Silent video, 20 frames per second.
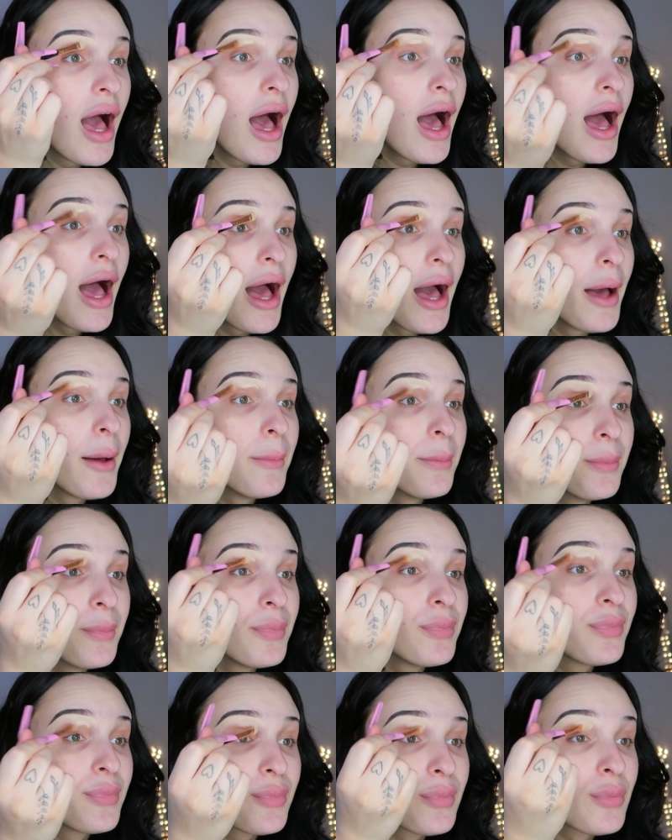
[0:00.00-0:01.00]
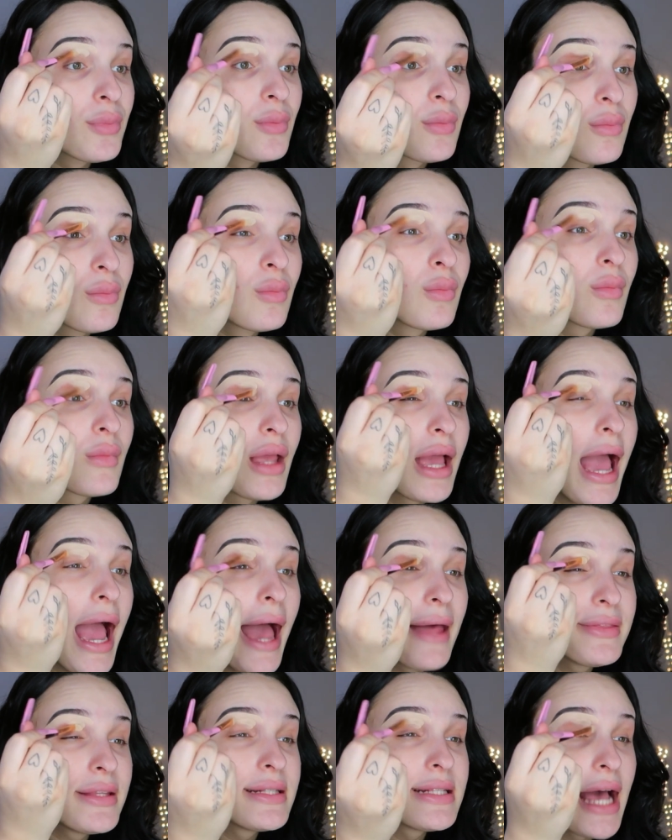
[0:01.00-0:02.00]

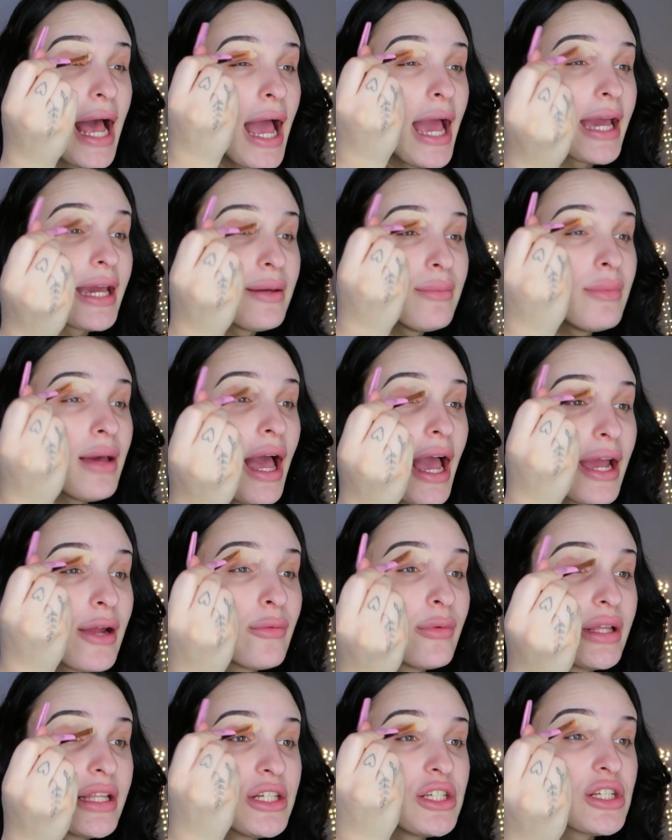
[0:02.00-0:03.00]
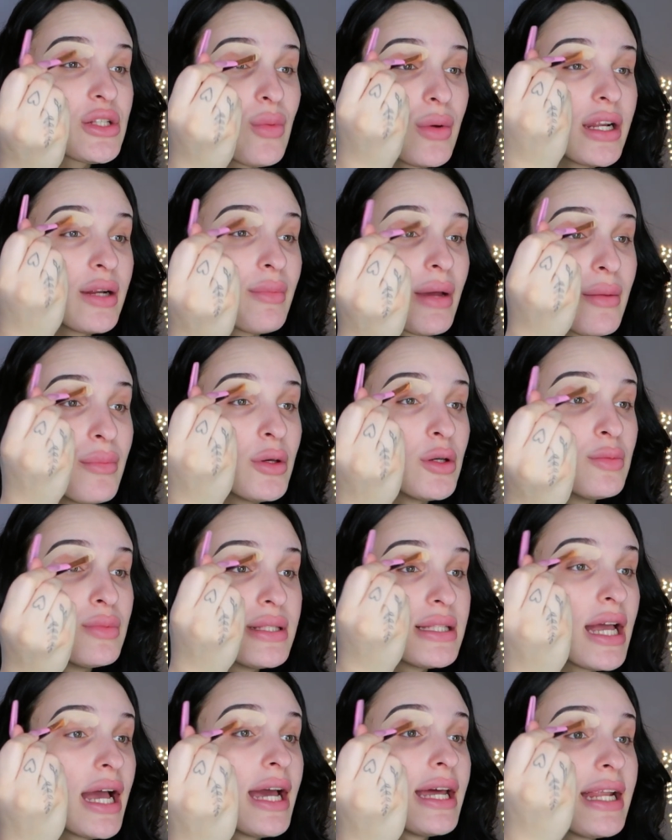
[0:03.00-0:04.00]
At the time, I really just wanted my
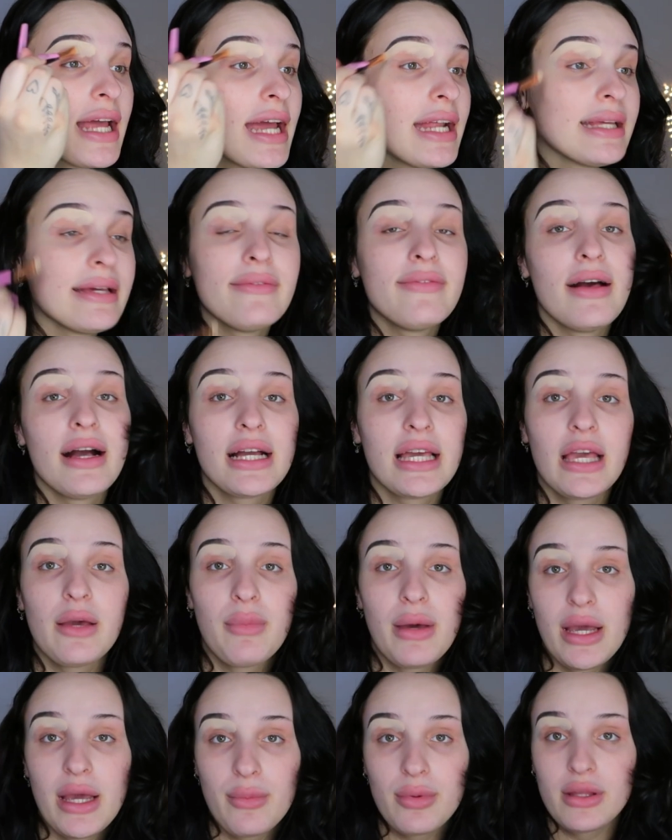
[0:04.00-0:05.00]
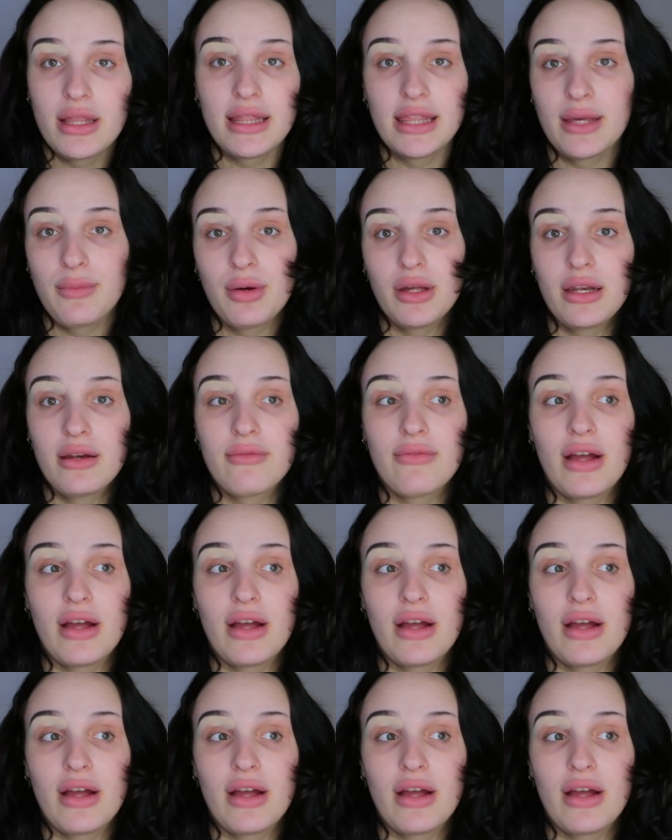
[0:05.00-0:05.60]
boobs done. Any fucking paper that they put in